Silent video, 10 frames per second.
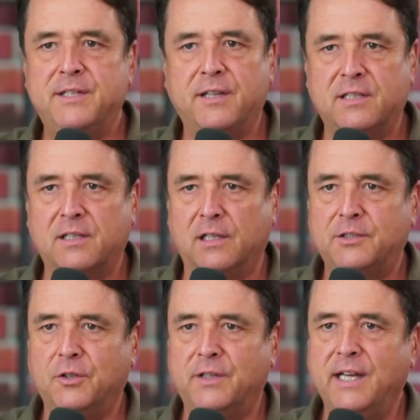into the mm-hmm.
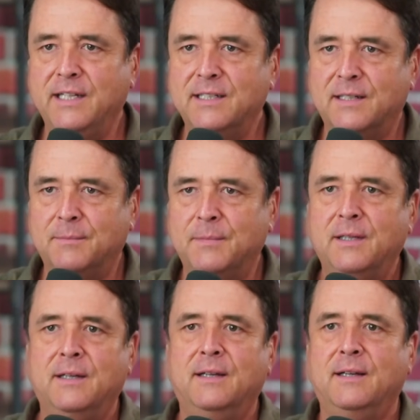celestial right. kingdom.
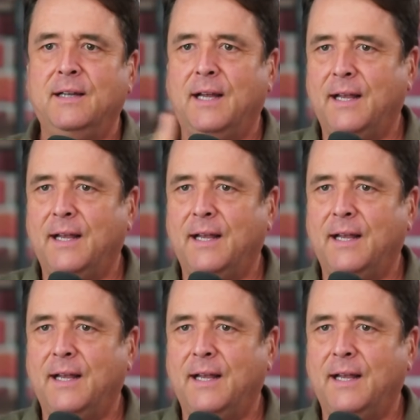Right.